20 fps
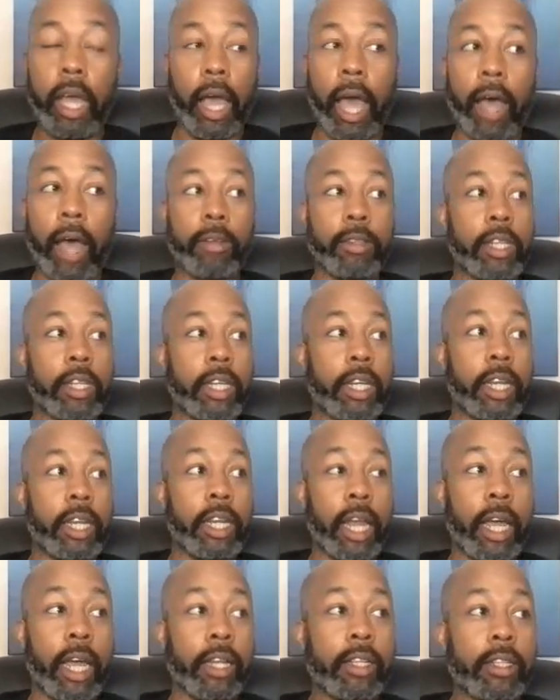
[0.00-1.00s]
I was looking at,
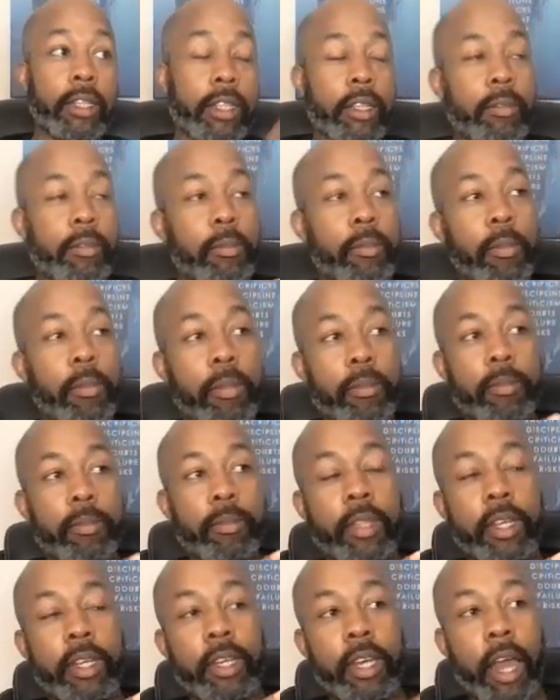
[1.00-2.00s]
like,
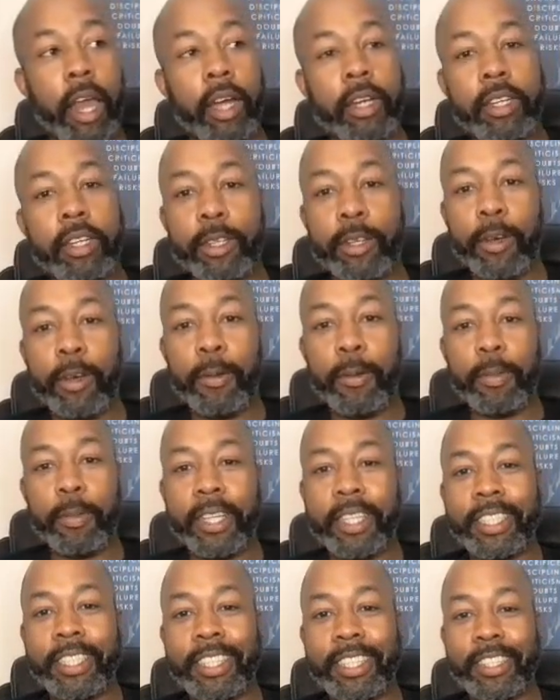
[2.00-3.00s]
the doctor told
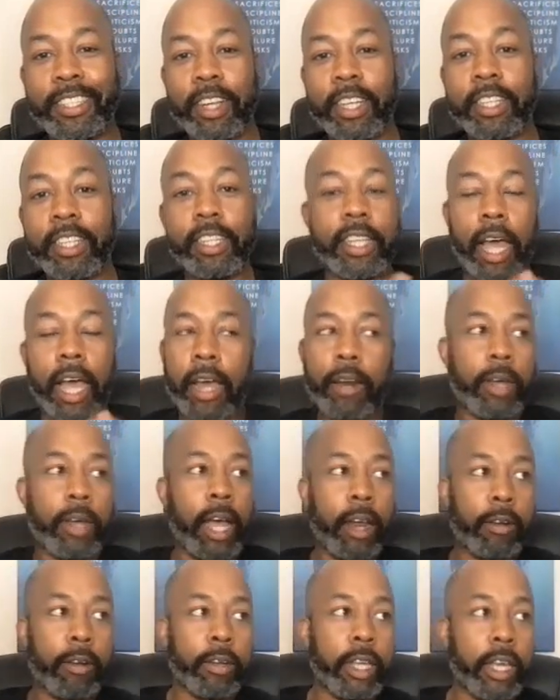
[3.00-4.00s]
me to try. She said,
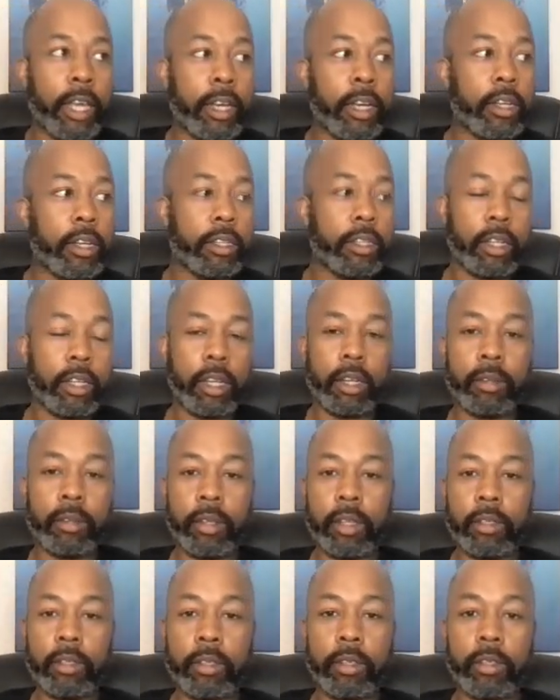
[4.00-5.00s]
I don't care.
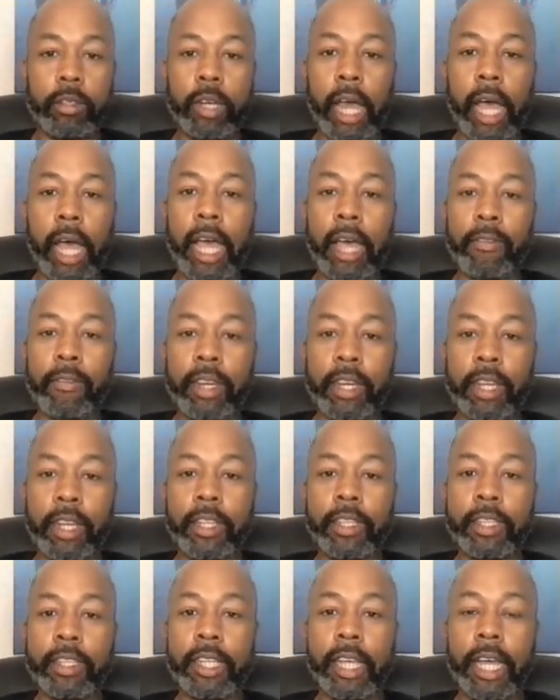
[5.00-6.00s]
You're not having
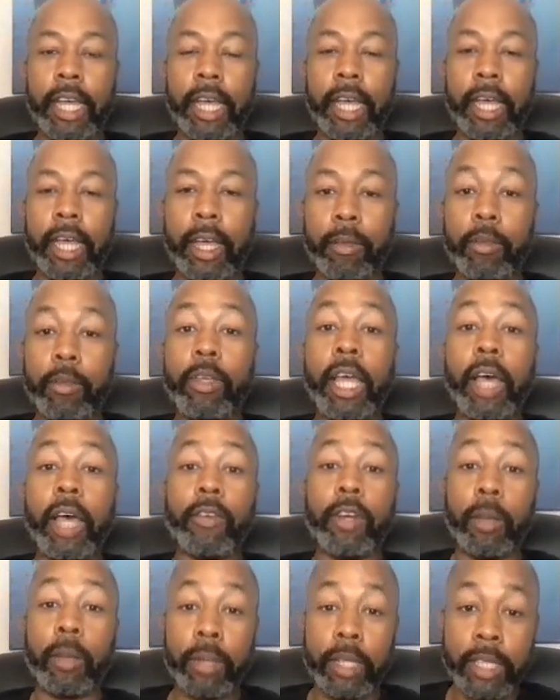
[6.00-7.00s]
this. You can have a
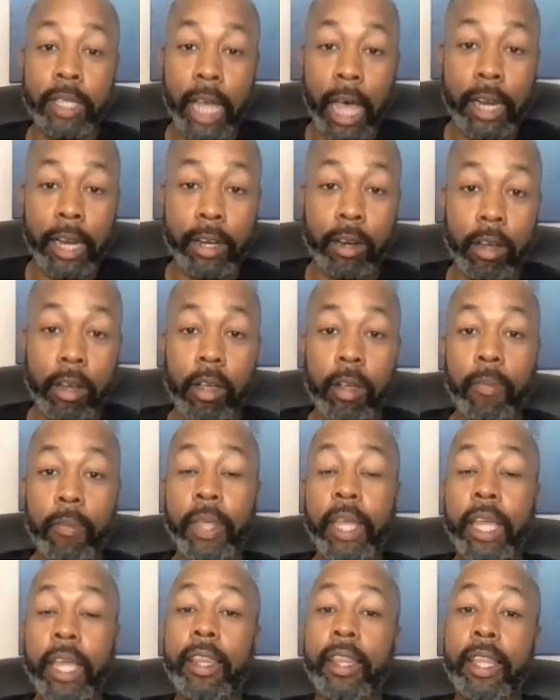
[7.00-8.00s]
couple of
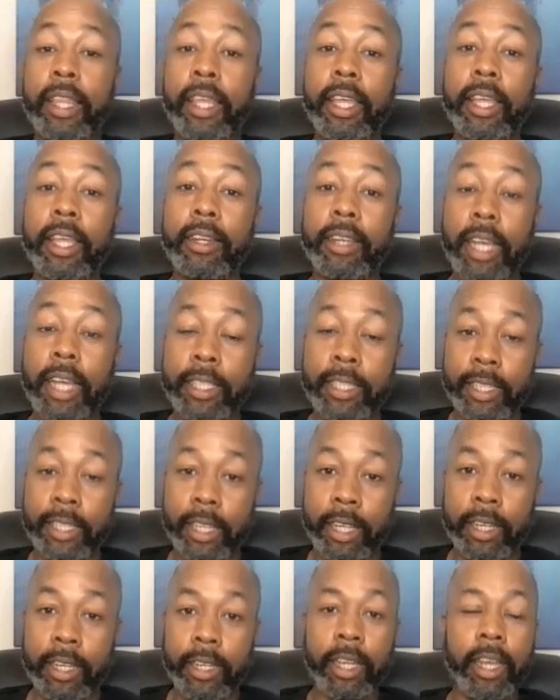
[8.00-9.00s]
Tylenol, and then that's
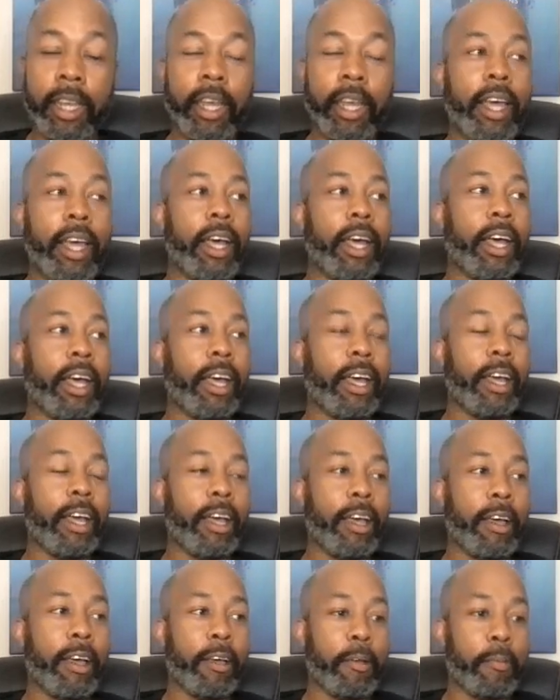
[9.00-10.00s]
it.
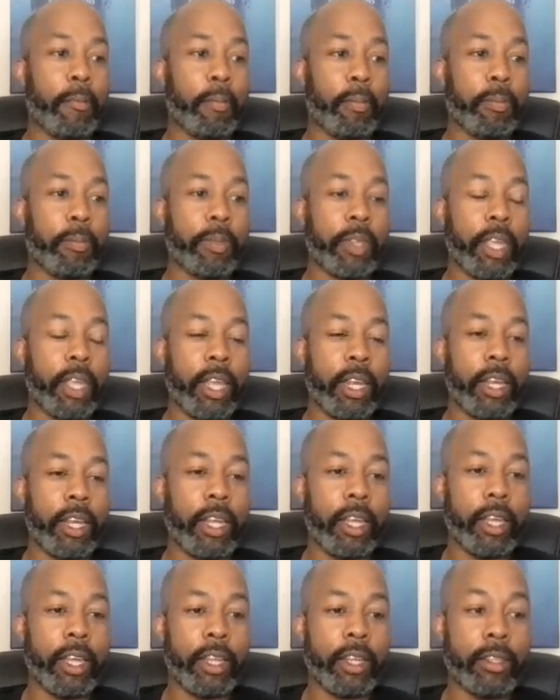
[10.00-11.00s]

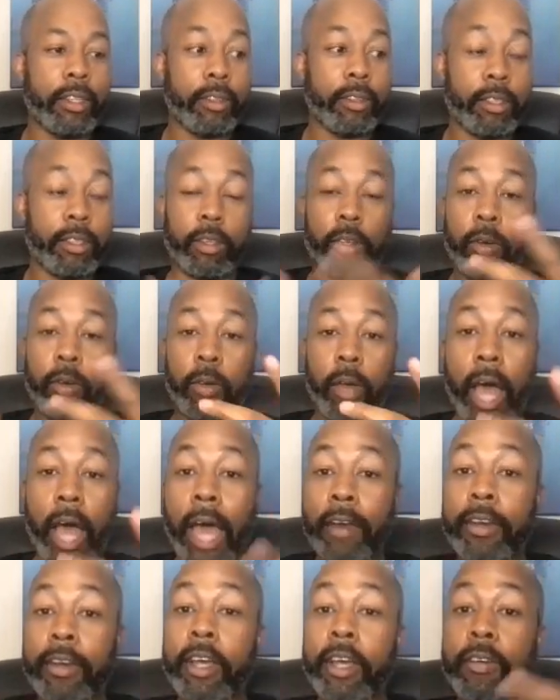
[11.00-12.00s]
And so
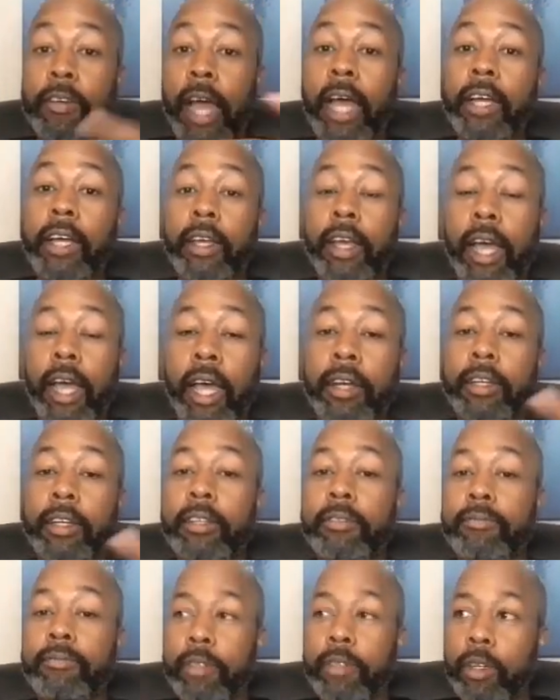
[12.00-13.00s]
I know
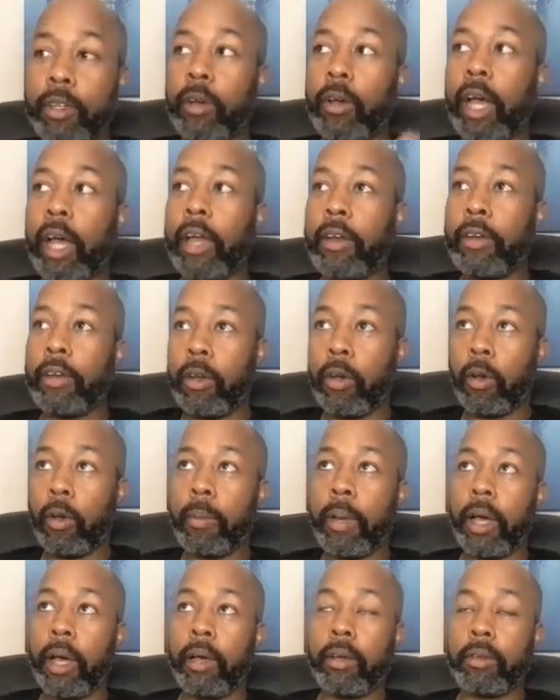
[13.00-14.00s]
I know
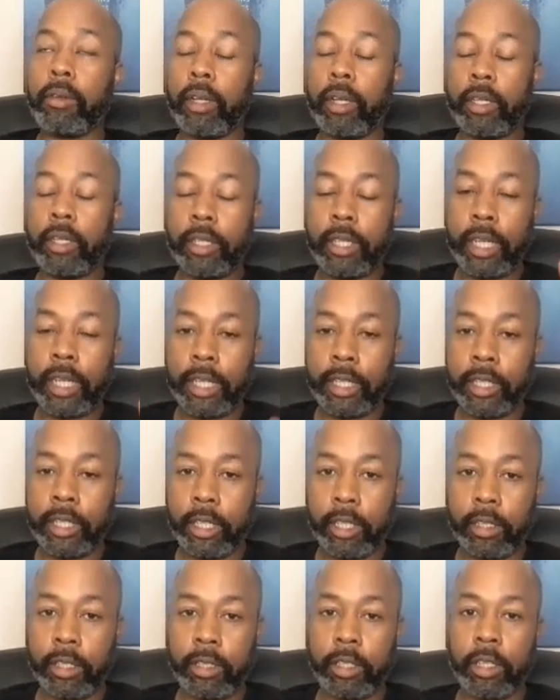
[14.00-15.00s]
about
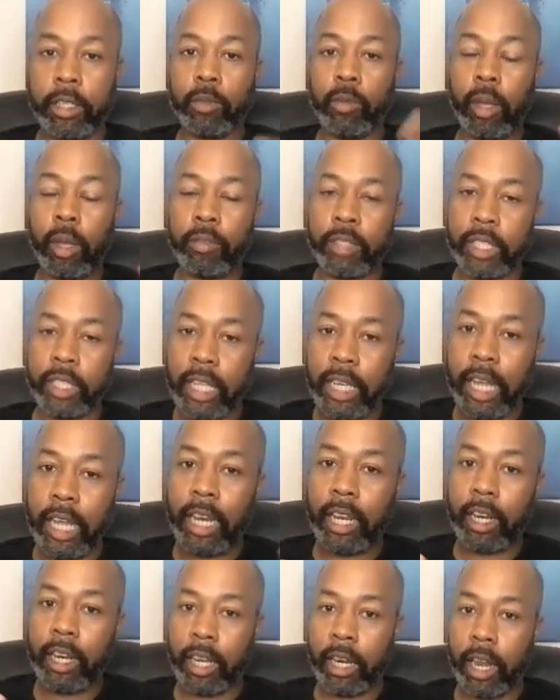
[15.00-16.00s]
addictions because I've seen that
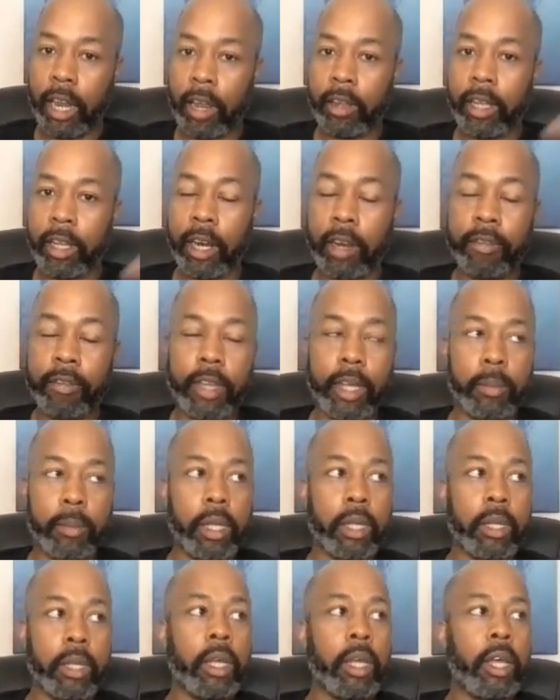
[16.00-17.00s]
in our
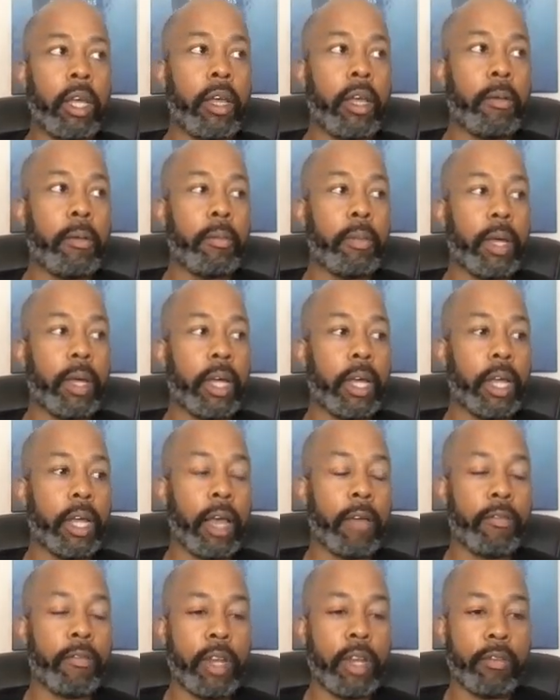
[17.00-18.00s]
family, but
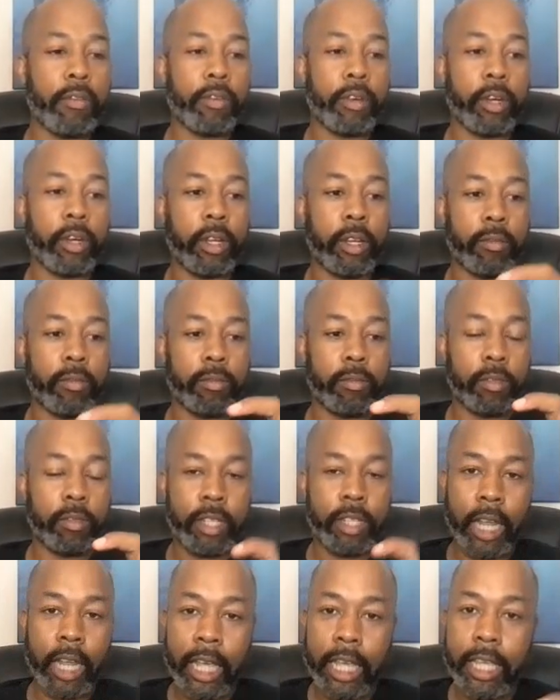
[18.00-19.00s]
I've never
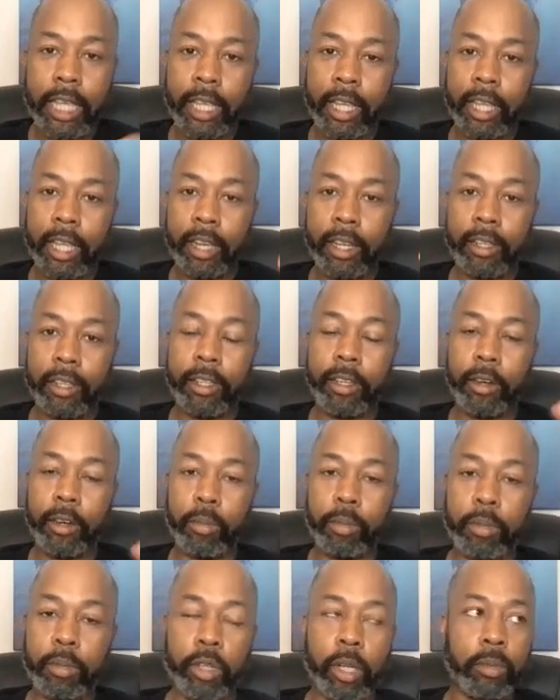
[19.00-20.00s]
taken
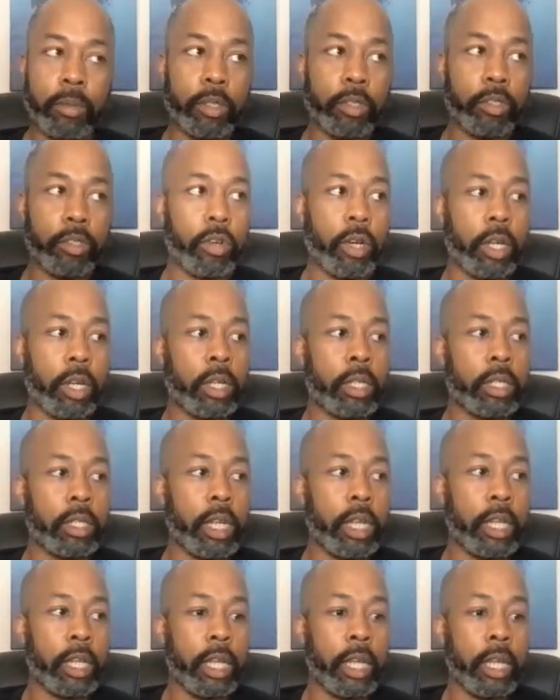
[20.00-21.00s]
prescription drugs.
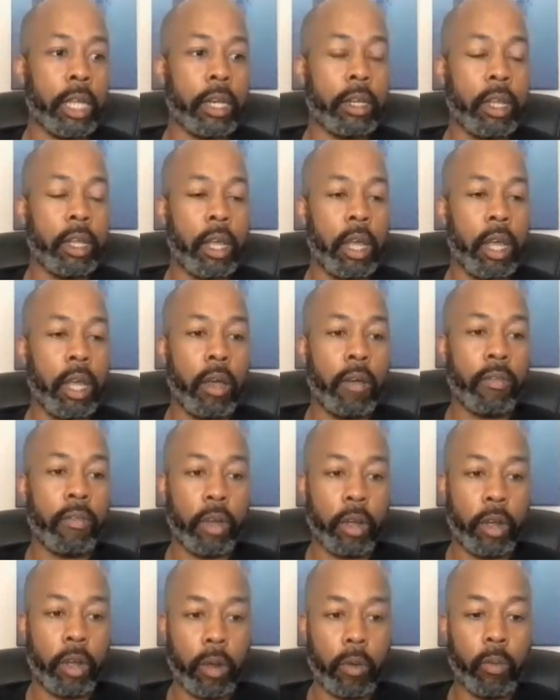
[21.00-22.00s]
And then for
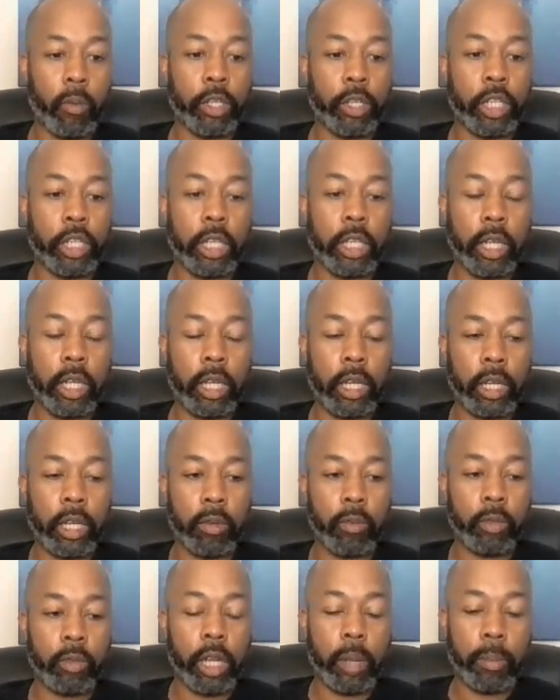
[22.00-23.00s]
her, when she
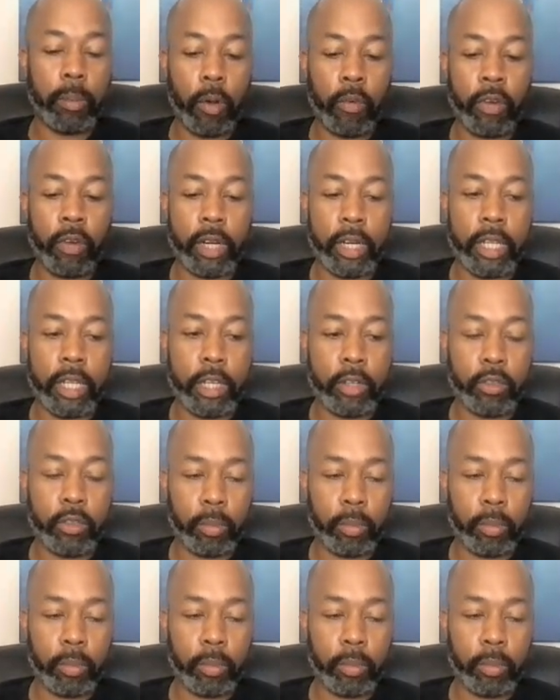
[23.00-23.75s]
had both her knees